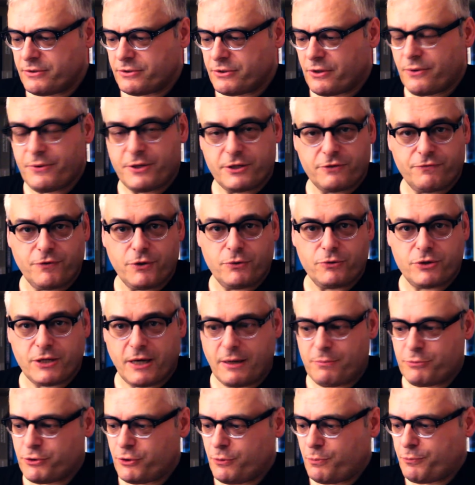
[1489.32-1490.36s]
So on this view,
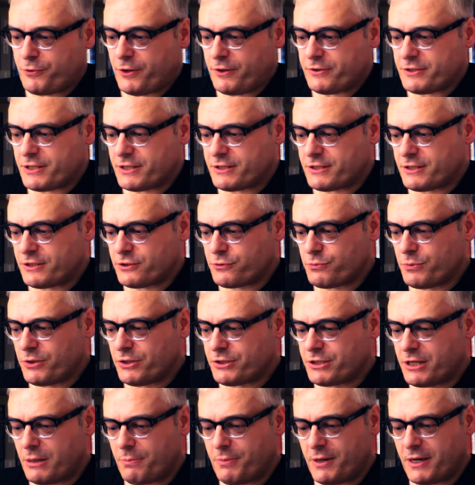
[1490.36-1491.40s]
Type 2 processors
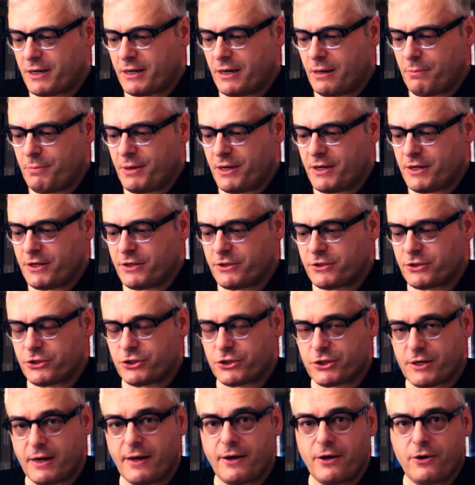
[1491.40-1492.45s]
will typically be
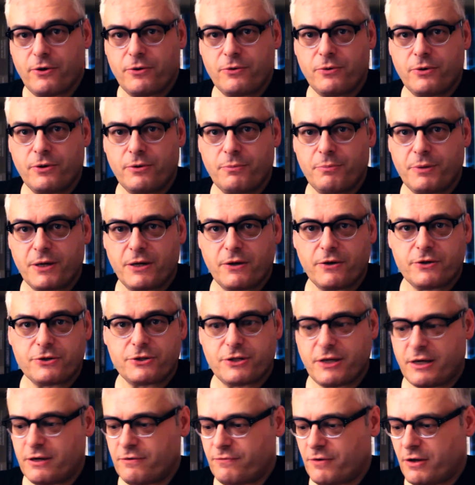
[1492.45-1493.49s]
slow
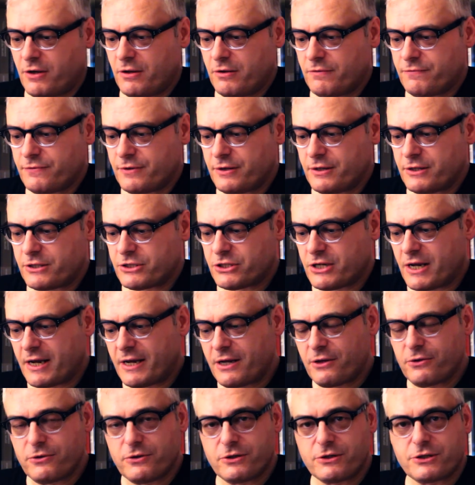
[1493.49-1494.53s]
because they involve
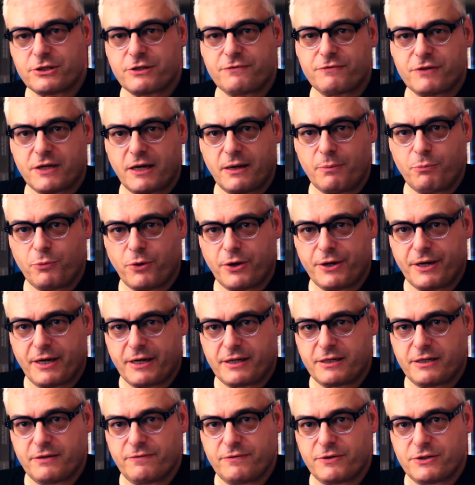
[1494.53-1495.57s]
cycles of Type 1
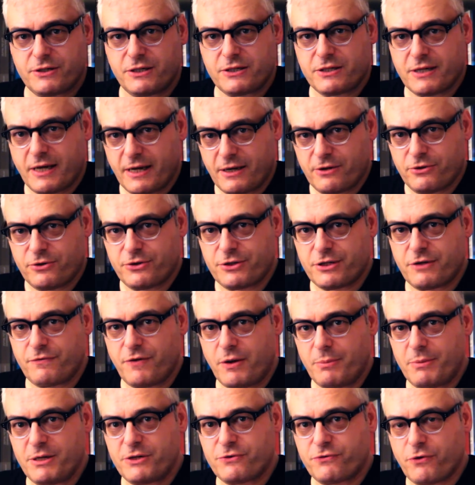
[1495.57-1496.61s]
activity, cycles of
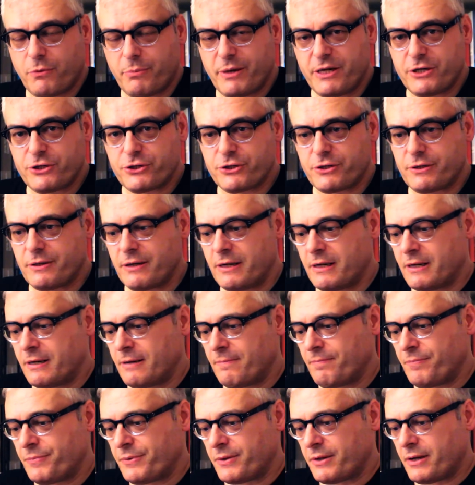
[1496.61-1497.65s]
image formation,
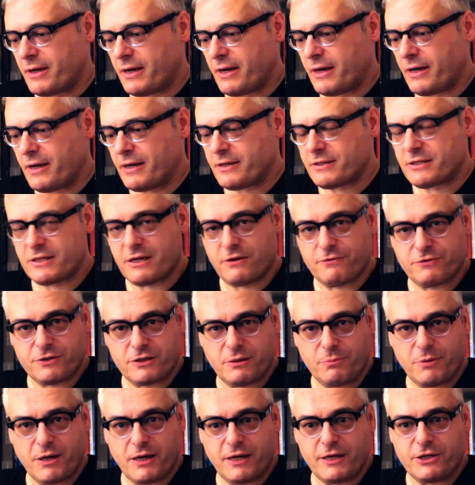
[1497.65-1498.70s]

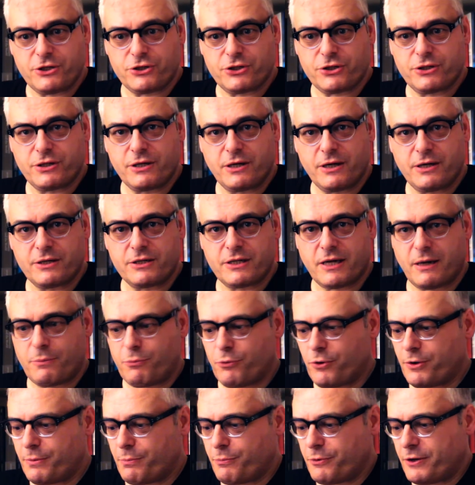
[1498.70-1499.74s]
self-stimulation, and
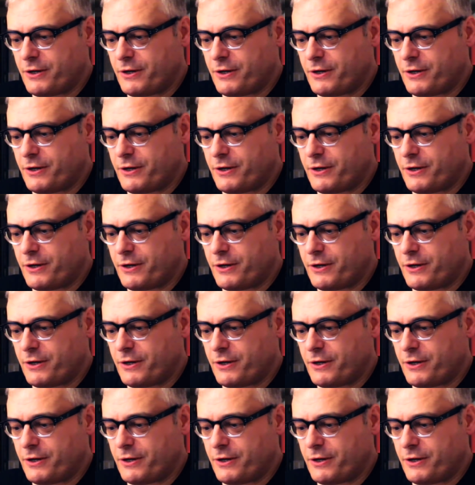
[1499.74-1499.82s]
Type 1